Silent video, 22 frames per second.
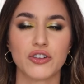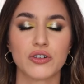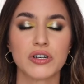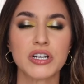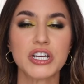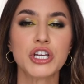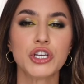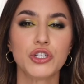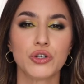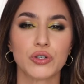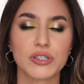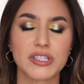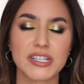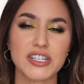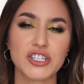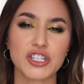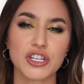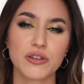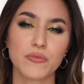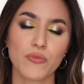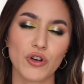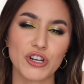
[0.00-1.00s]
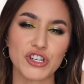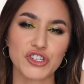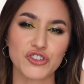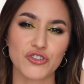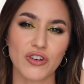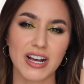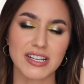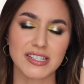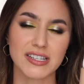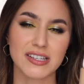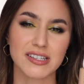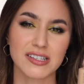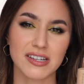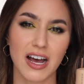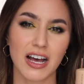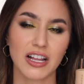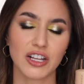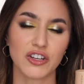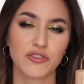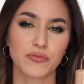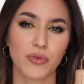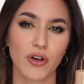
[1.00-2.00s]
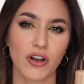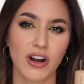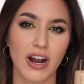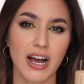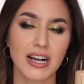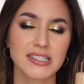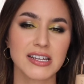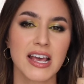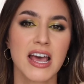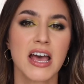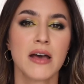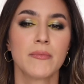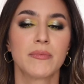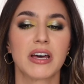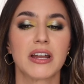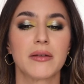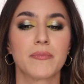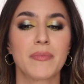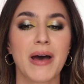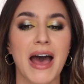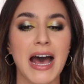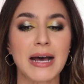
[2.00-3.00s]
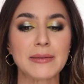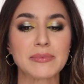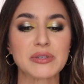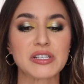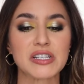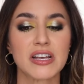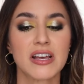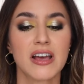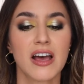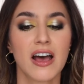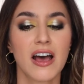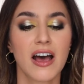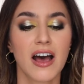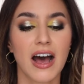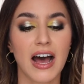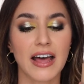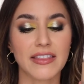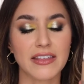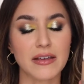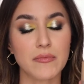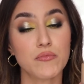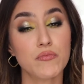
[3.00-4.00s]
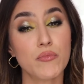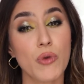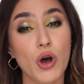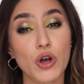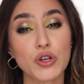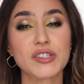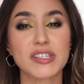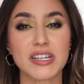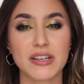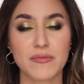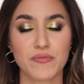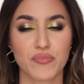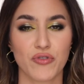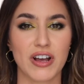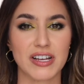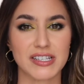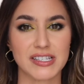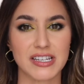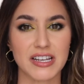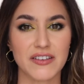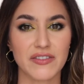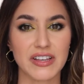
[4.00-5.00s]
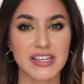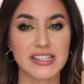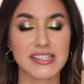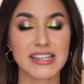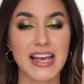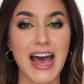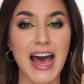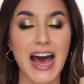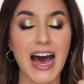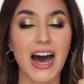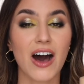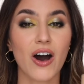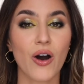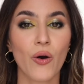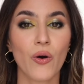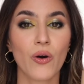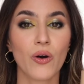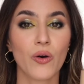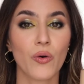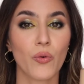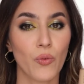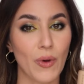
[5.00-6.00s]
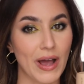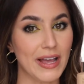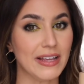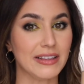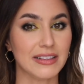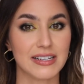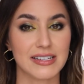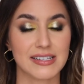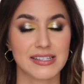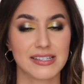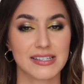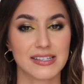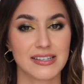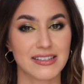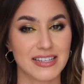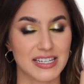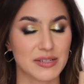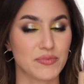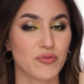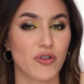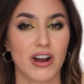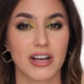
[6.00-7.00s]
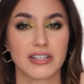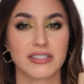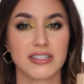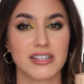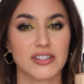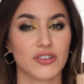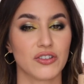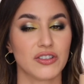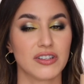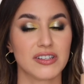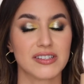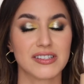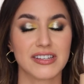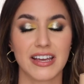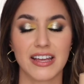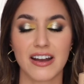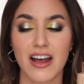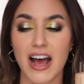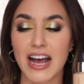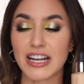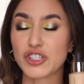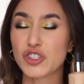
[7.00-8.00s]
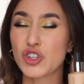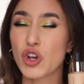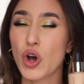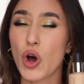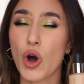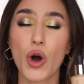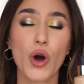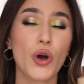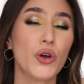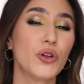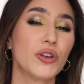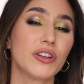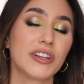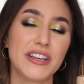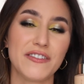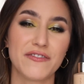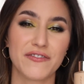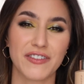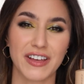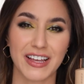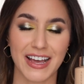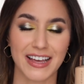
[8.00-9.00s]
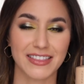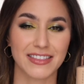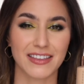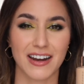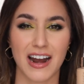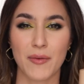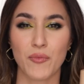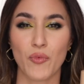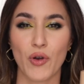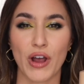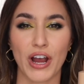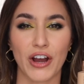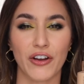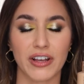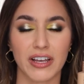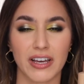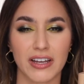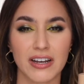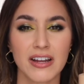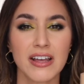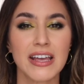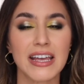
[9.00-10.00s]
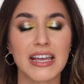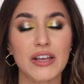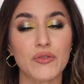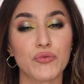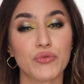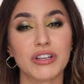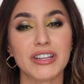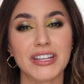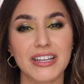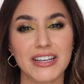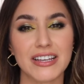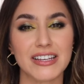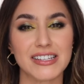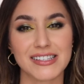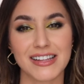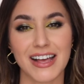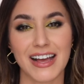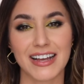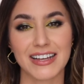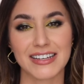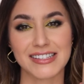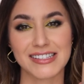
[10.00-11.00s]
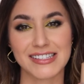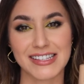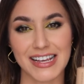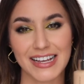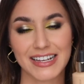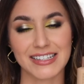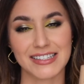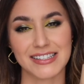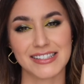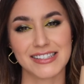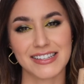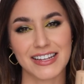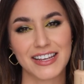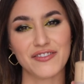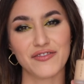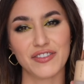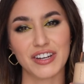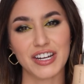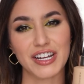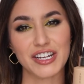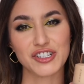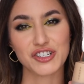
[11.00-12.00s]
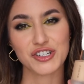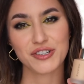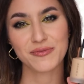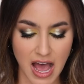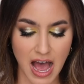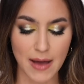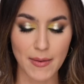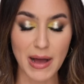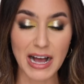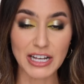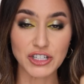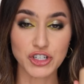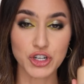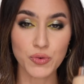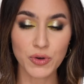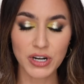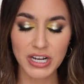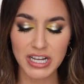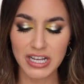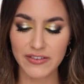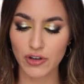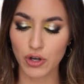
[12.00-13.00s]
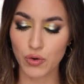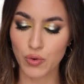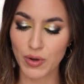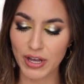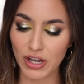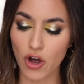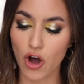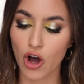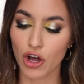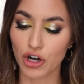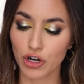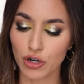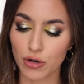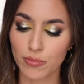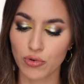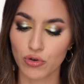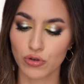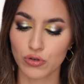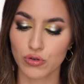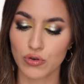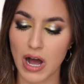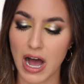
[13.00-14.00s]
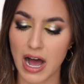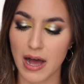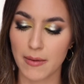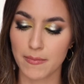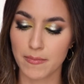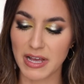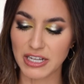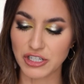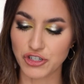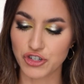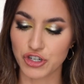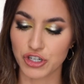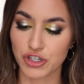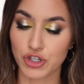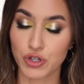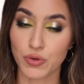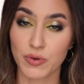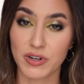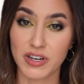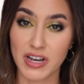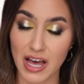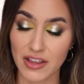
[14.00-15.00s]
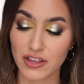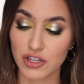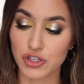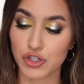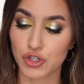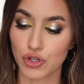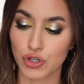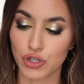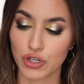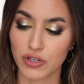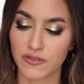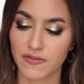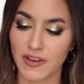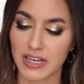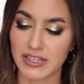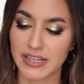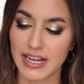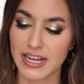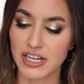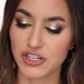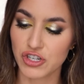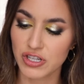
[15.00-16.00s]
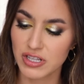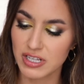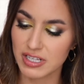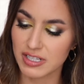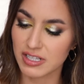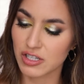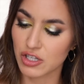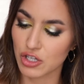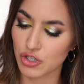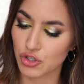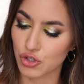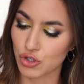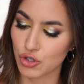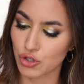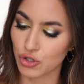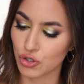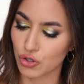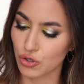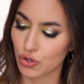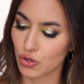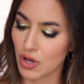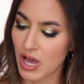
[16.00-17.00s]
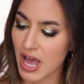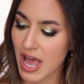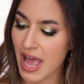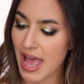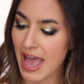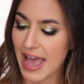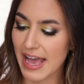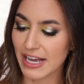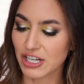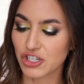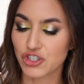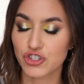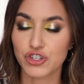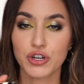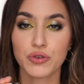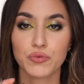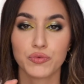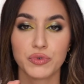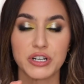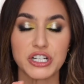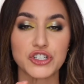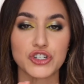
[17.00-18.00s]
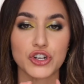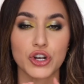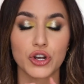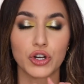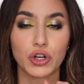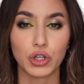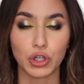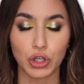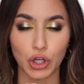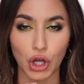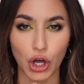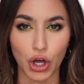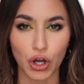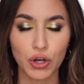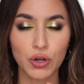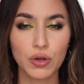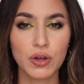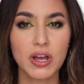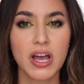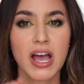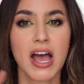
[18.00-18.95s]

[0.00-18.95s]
your, your tinted moisturizer style of product, but perhaps I think most impressive is how weightless this product is on the skin. I totally forget that I'm wearing it. It really is like a second skin finish. Uh, I do want to give a quick honorable um, mention to another Suqqu foundation. This is the Suqqu Extra Rich Glow.